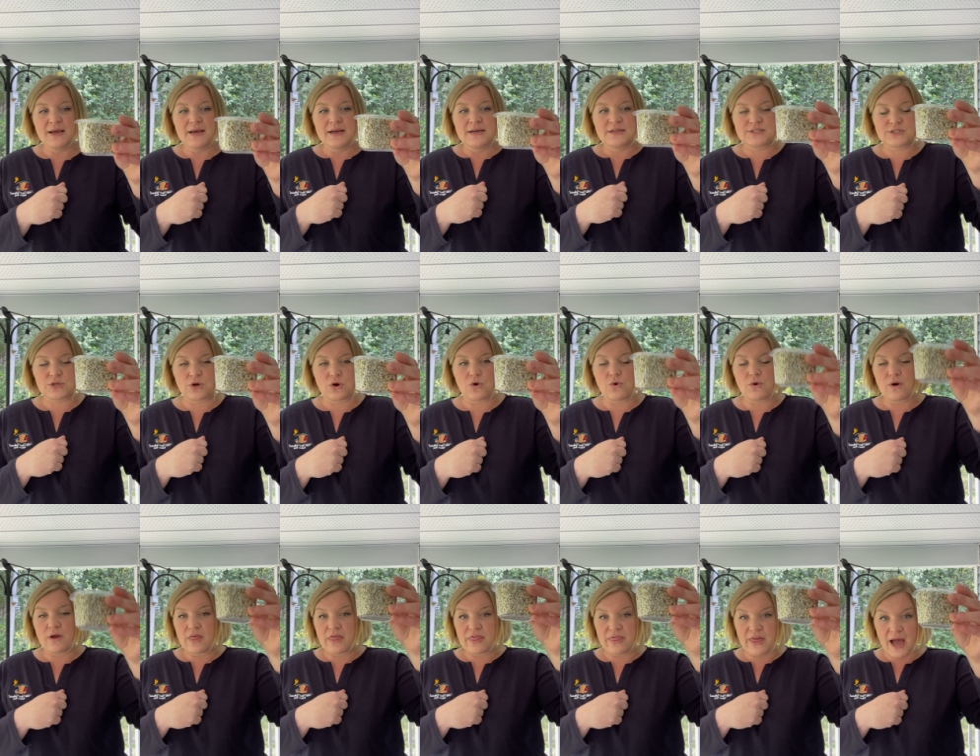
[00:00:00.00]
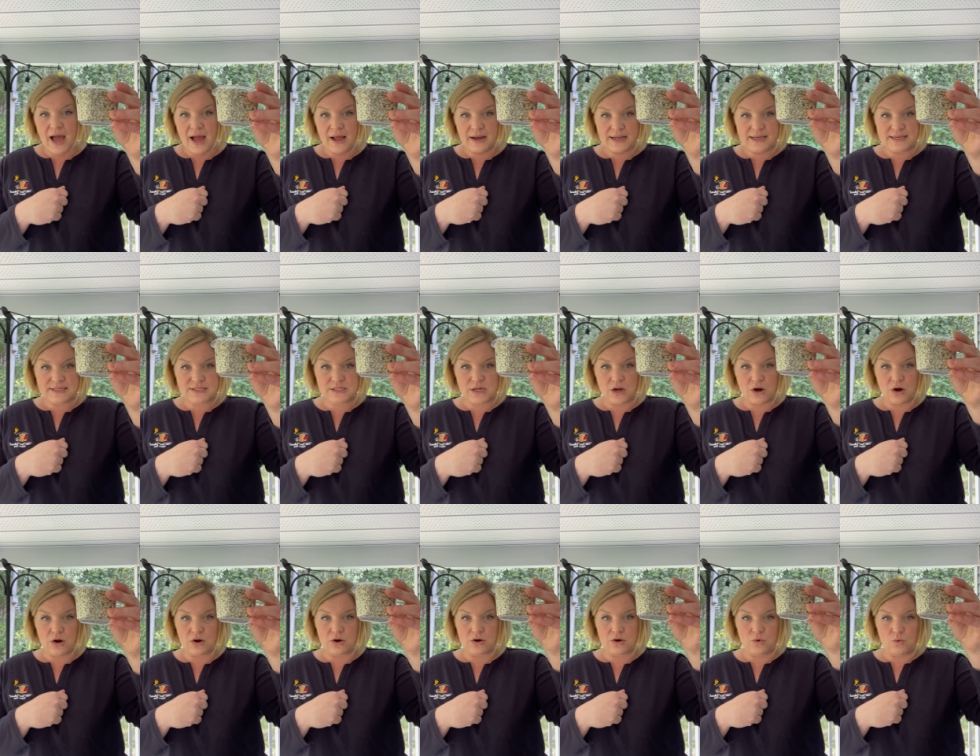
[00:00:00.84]
So that is
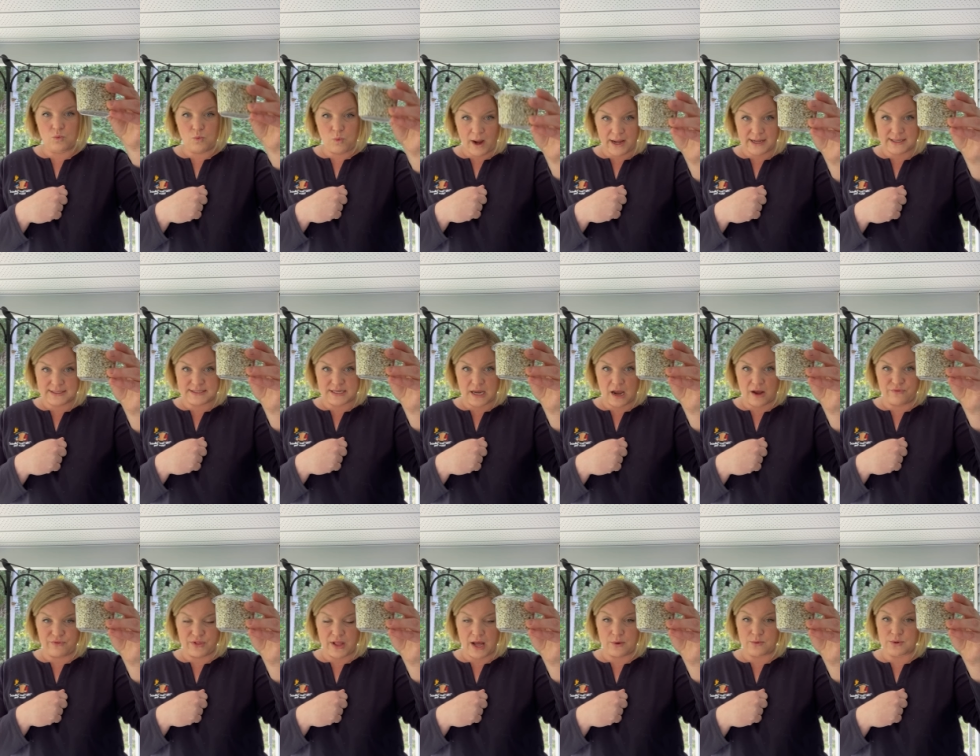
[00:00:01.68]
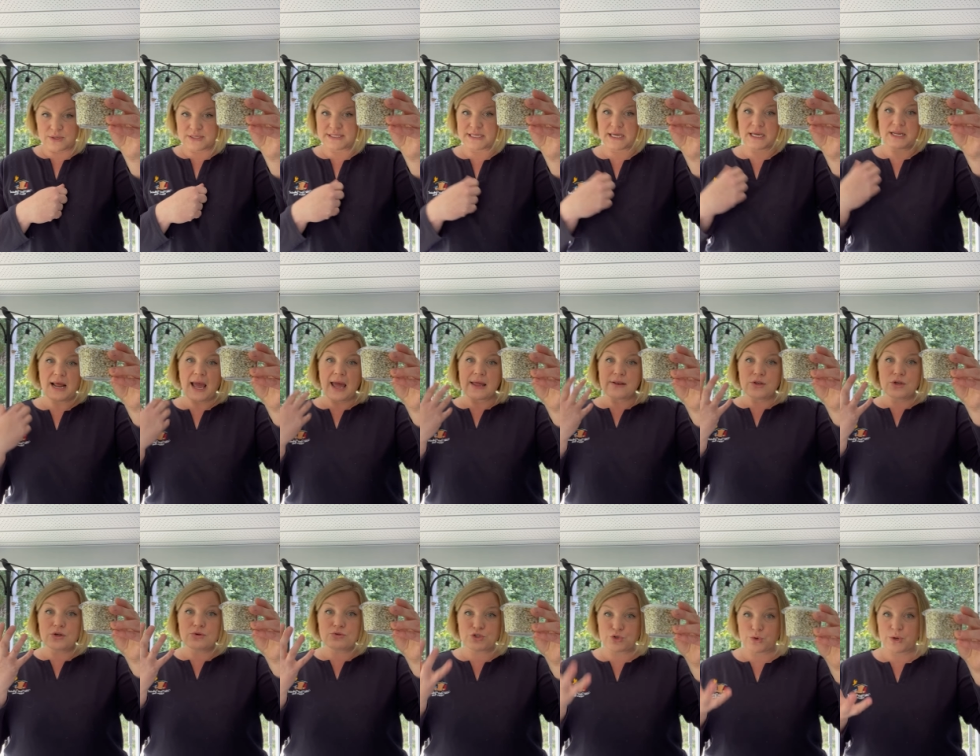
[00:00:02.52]
our white safflower seed, and
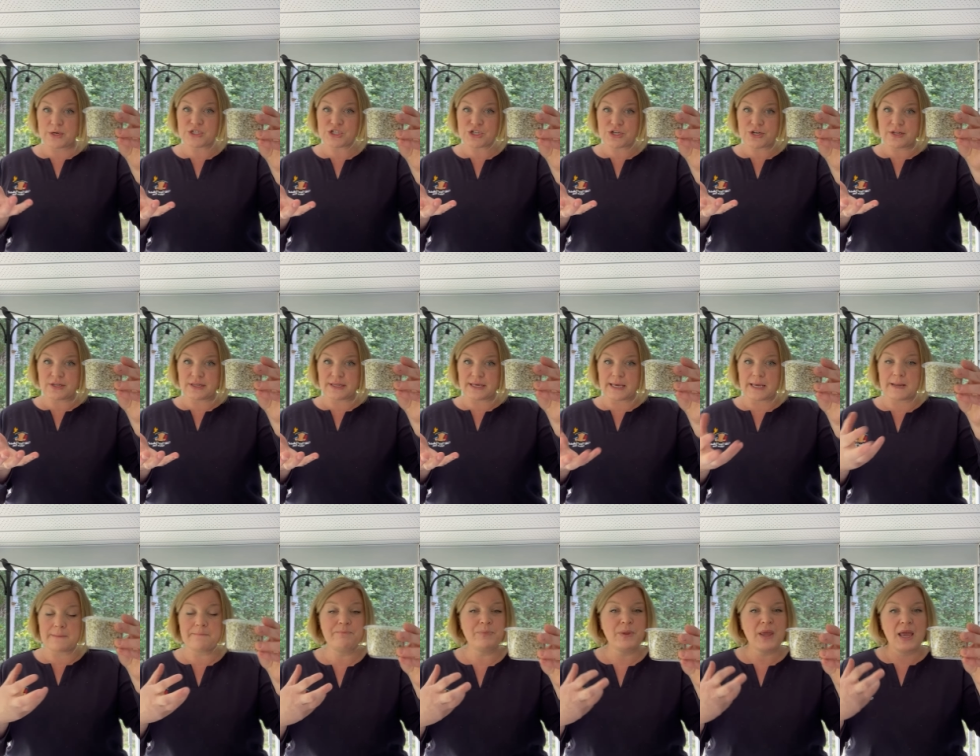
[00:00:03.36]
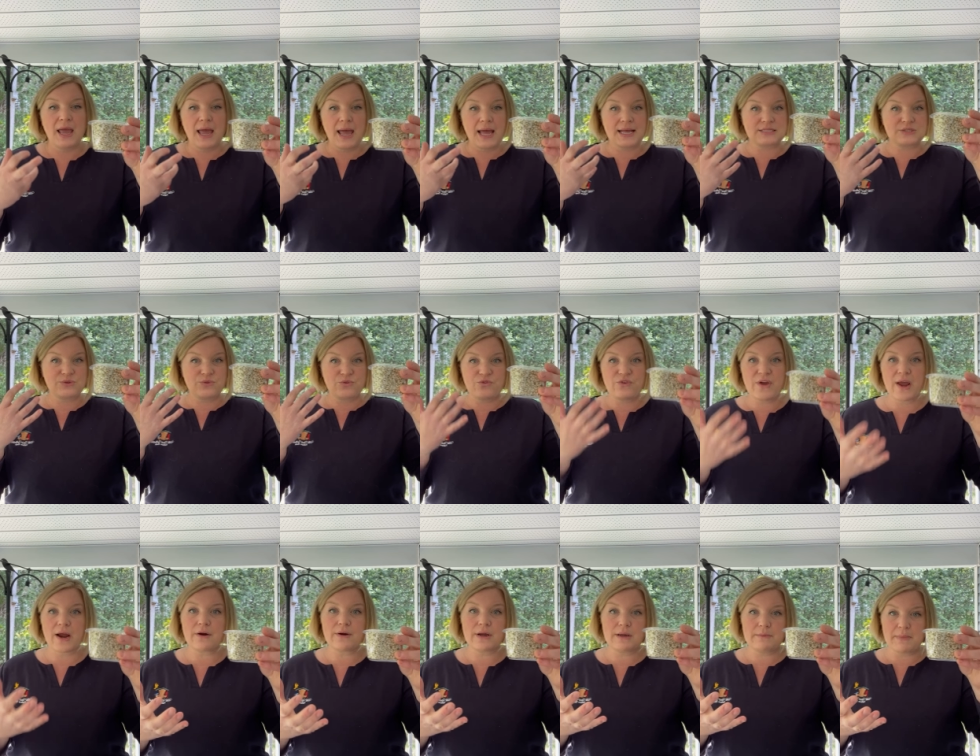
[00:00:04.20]
nutritionally, it's
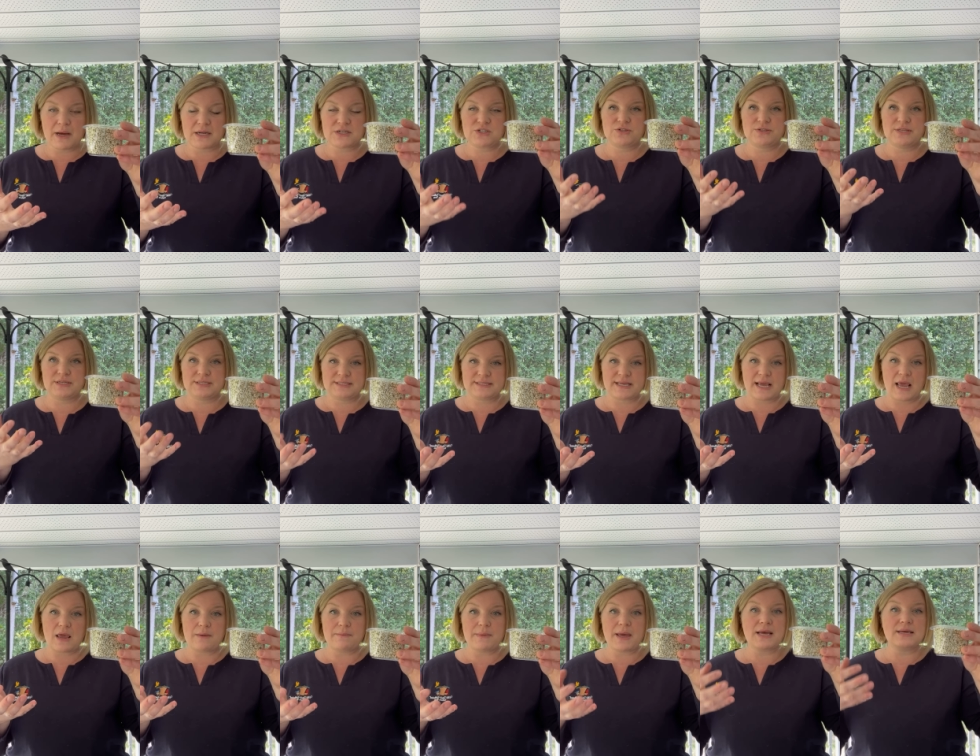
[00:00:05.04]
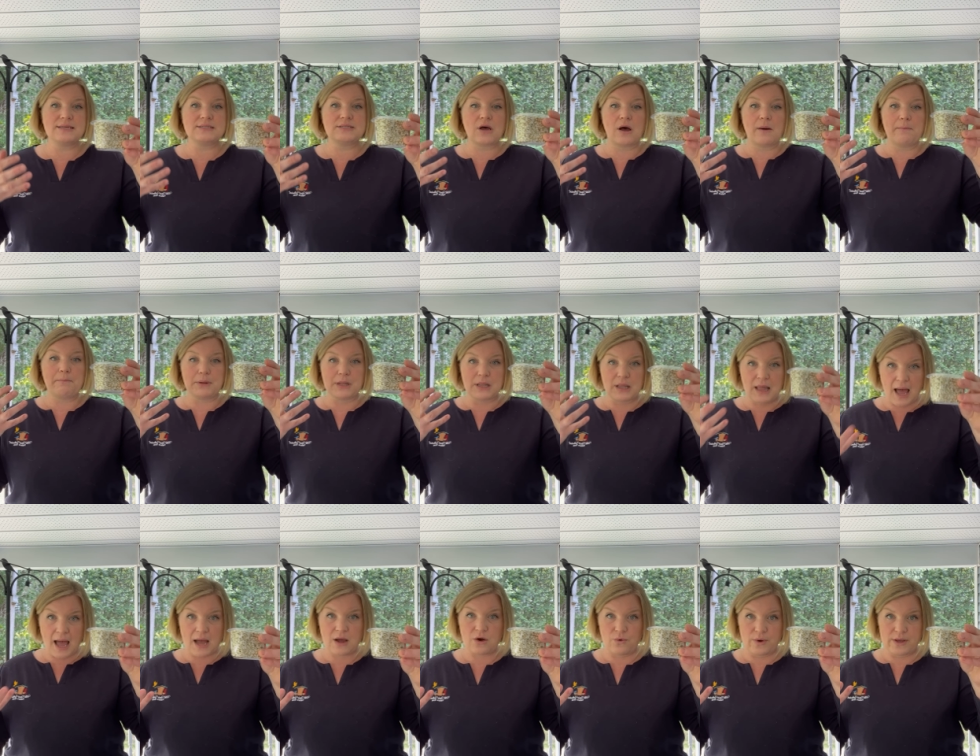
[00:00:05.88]
very much the same as
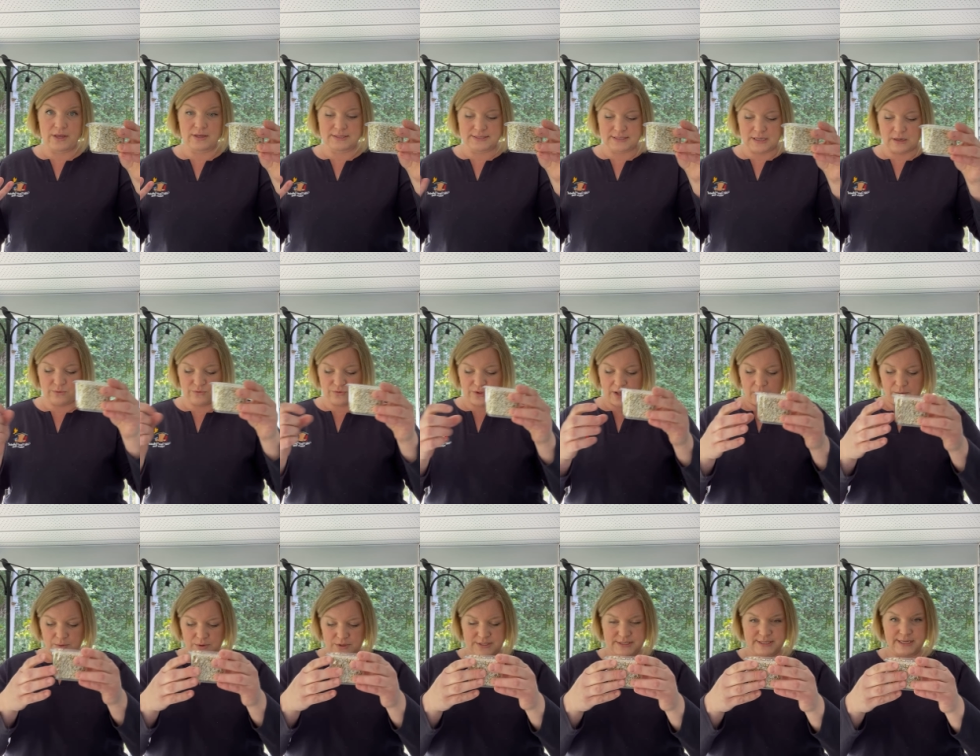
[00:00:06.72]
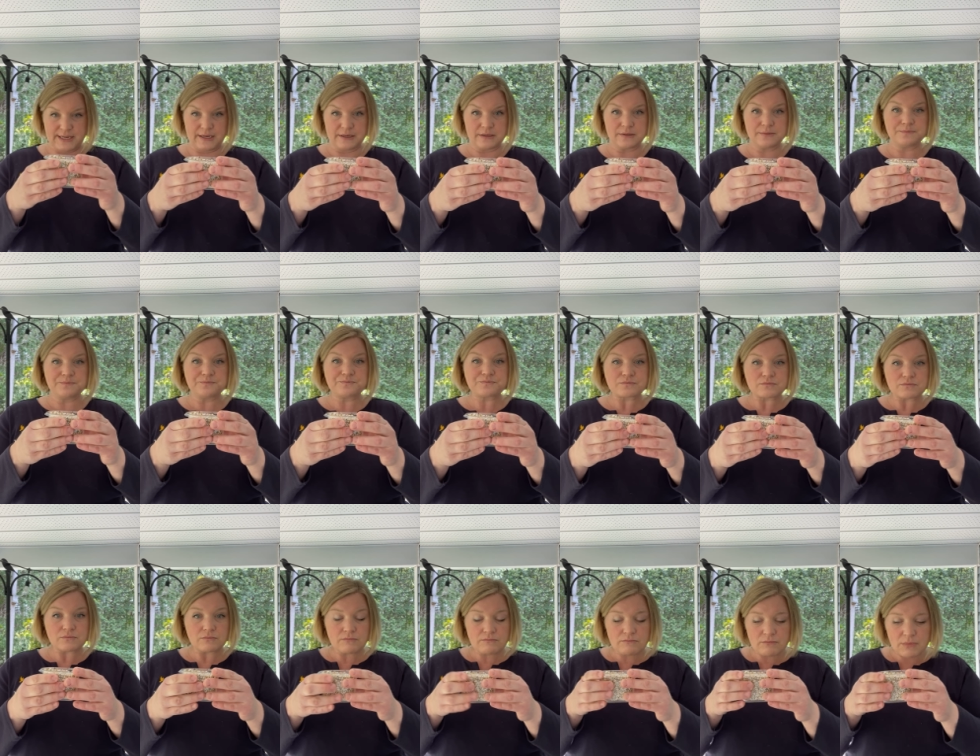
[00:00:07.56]
black oil sunflower seed.
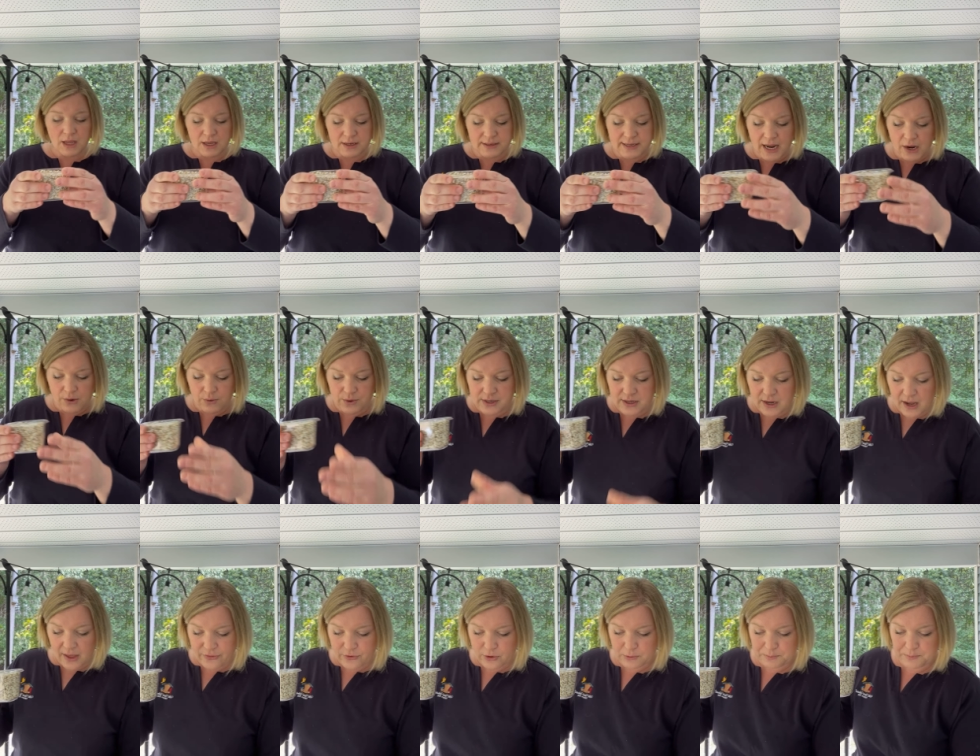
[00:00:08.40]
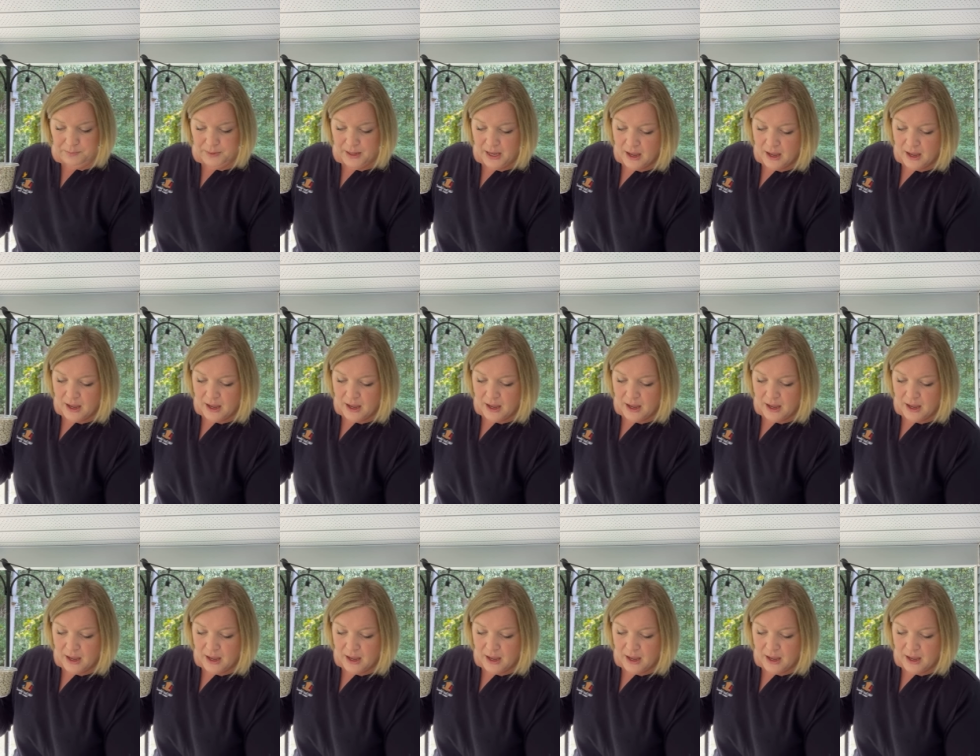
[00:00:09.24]
Now, another